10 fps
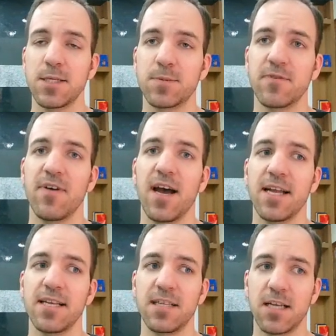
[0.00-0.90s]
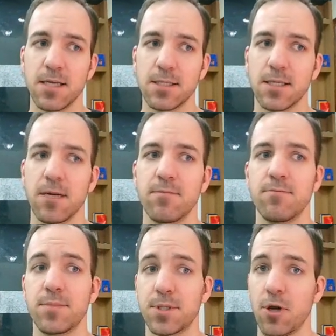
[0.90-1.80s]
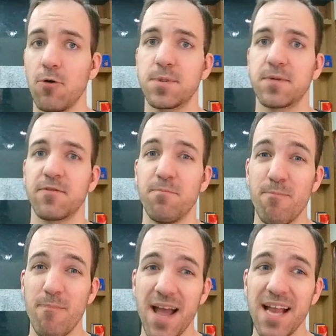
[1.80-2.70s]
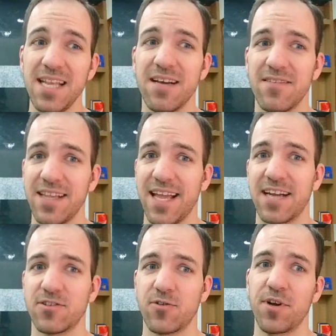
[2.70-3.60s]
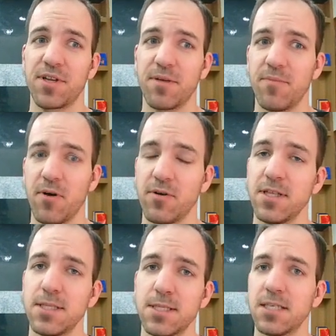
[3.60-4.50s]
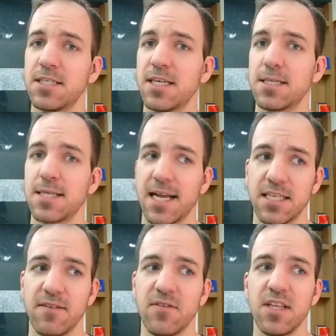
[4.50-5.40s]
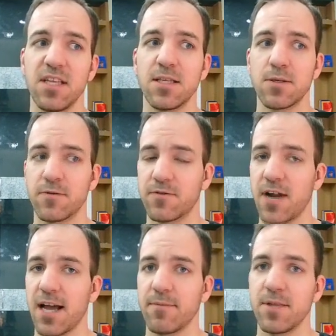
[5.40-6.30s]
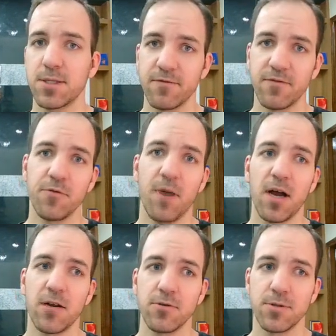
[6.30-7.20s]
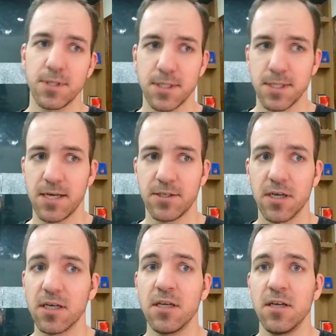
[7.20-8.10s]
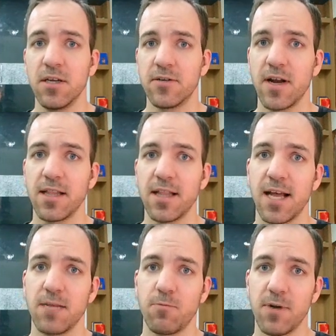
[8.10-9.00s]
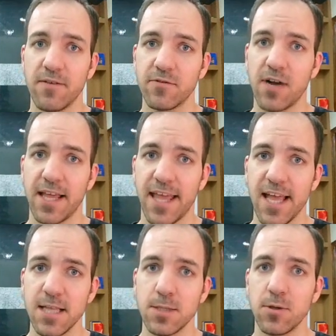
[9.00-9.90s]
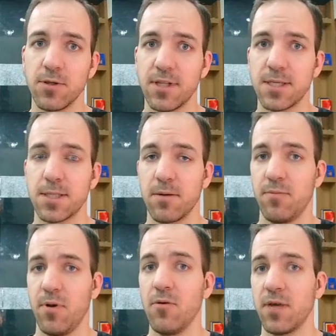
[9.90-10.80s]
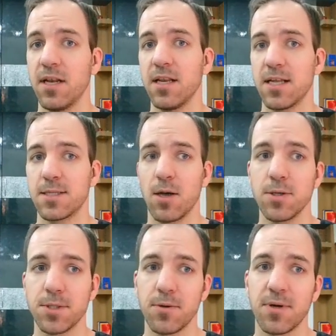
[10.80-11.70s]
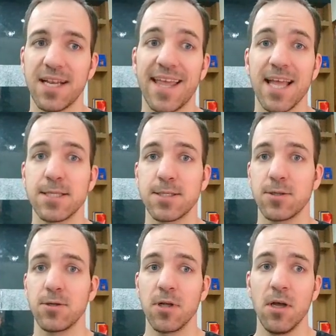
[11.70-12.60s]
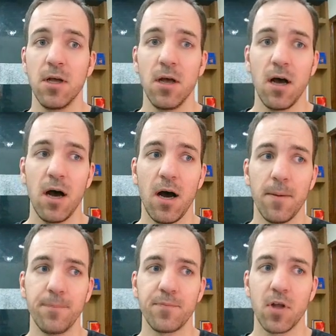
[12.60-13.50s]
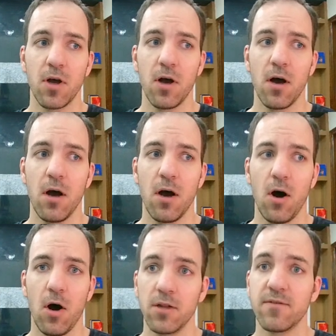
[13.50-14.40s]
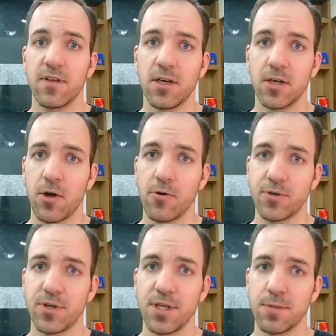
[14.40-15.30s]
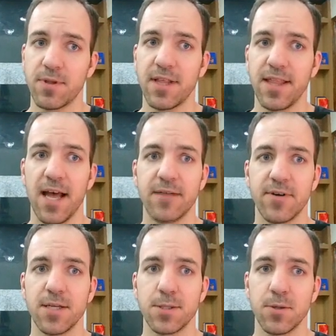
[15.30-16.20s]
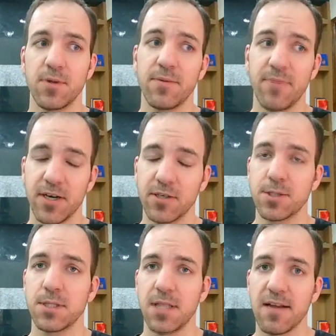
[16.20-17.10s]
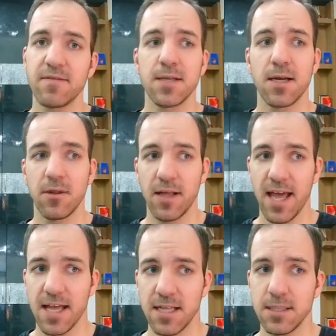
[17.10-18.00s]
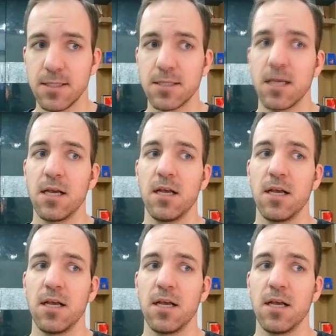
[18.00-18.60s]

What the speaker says: these provide custom scopes for many of the Android components, such as activities or fragments or view models, etc. Right? That whenever I cancel this component, it's also going to cancel all of the coroutines within that, right? So when the parent's life cycle ends,